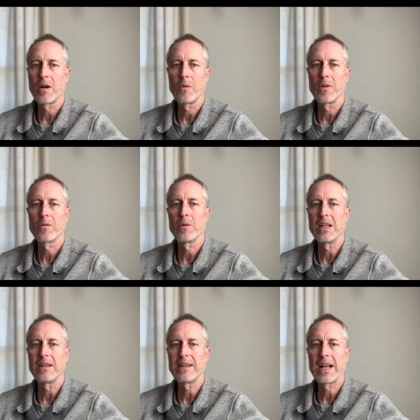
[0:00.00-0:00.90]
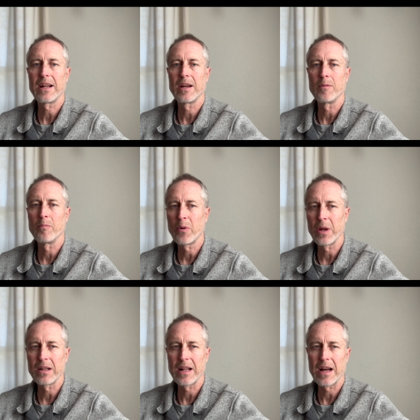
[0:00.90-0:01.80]
with 3D data and
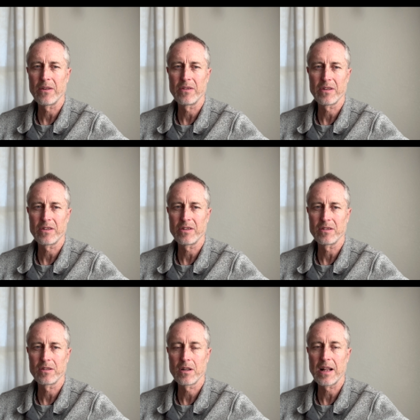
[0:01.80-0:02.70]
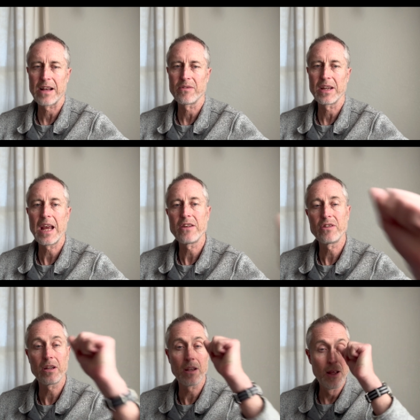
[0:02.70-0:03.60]
point clouds such as
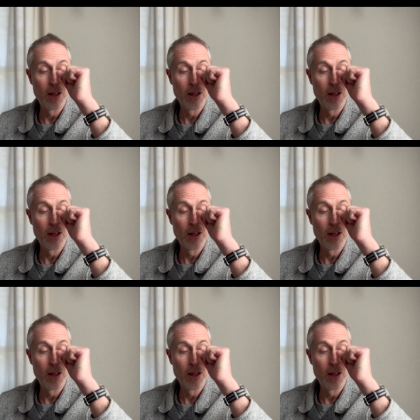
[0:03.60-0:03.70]
classification,